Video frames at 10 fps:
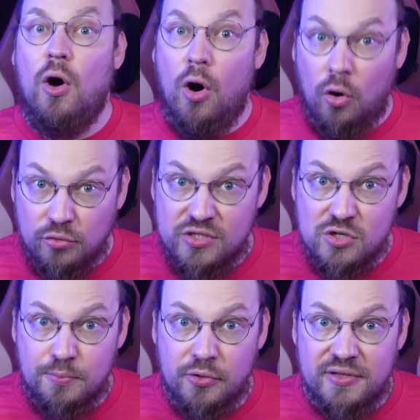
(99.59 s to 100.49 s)
all the
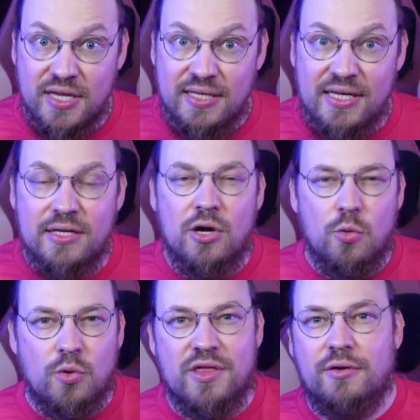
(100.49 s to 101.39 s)
support they need
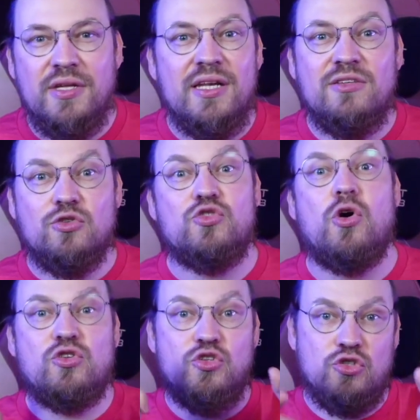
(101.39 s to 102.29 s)
without needing to
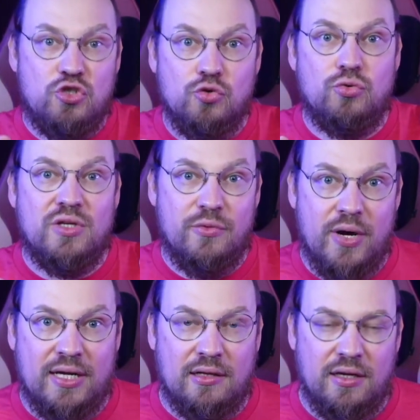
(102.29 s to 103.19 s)
talk to you
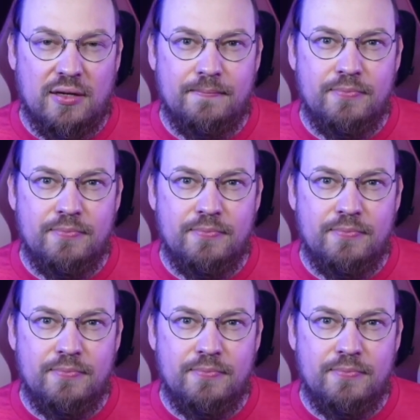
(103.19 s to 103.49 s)
directly.